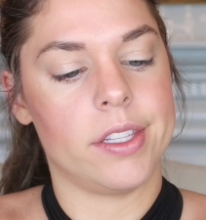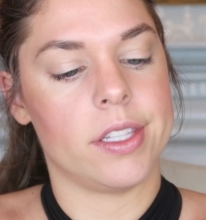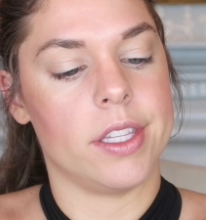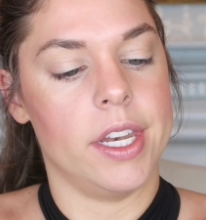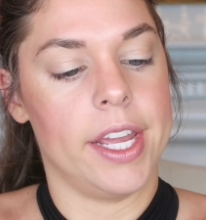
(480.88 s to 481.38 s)
This
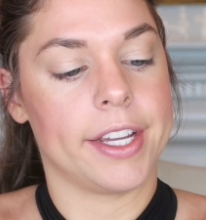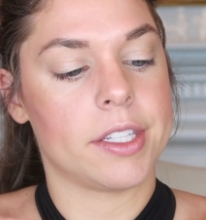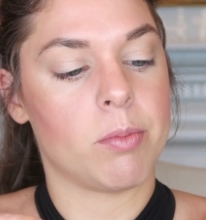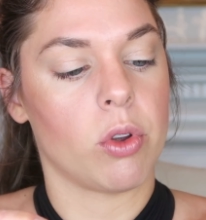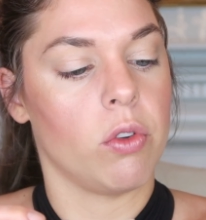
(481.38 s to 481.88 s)
is the
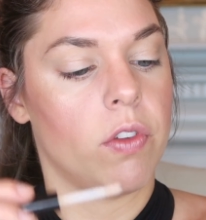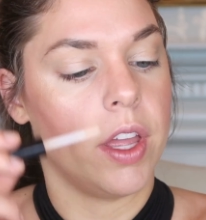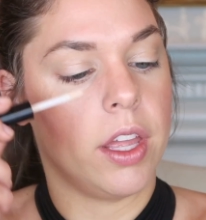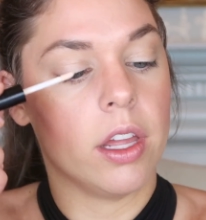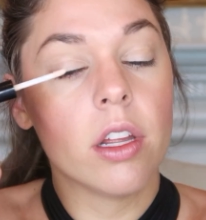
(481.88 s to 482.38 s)
NYX Proof
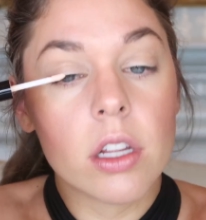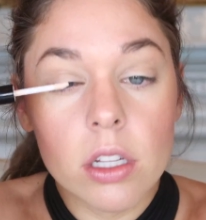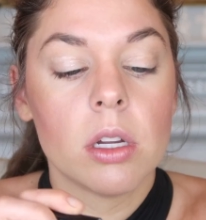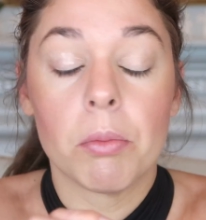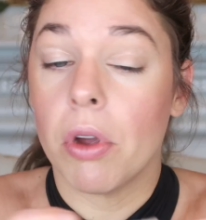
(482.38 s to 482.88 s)
It
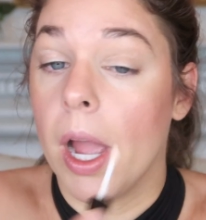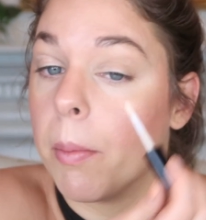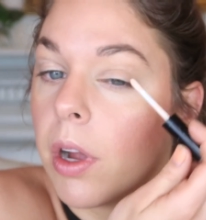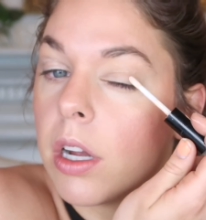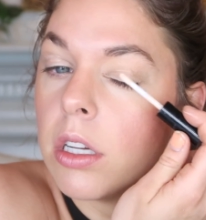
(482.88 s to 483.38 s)

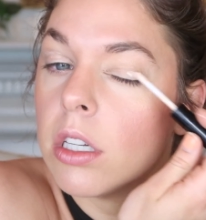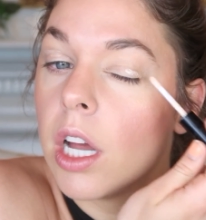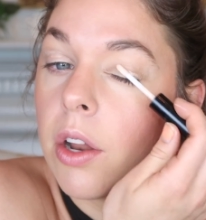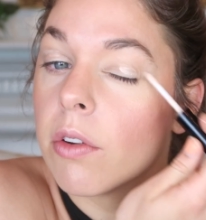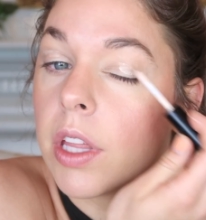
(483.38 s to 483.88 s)
Primer.
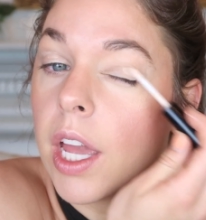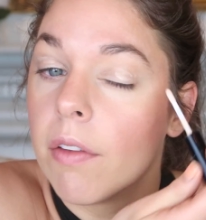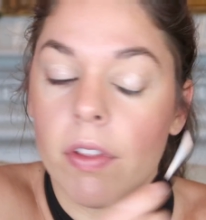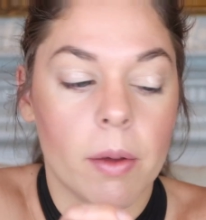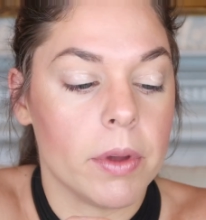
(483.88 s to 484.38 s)
I don't really
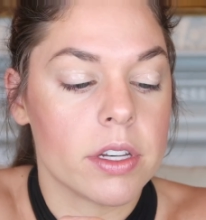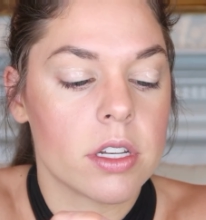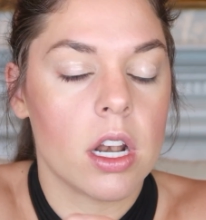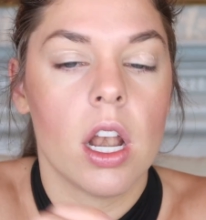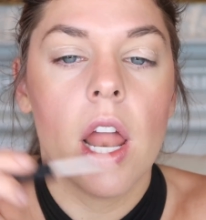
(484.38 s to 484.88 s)
have that
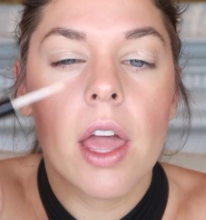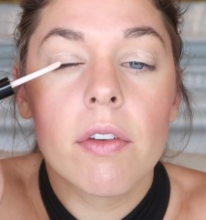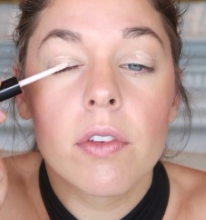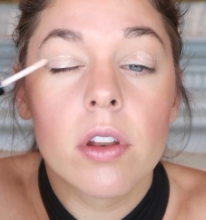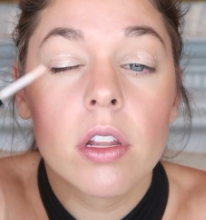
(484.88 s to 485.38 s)
much
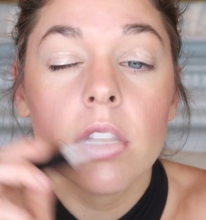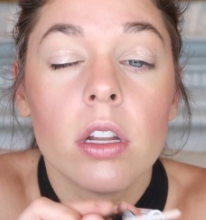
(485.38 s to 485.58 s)
left.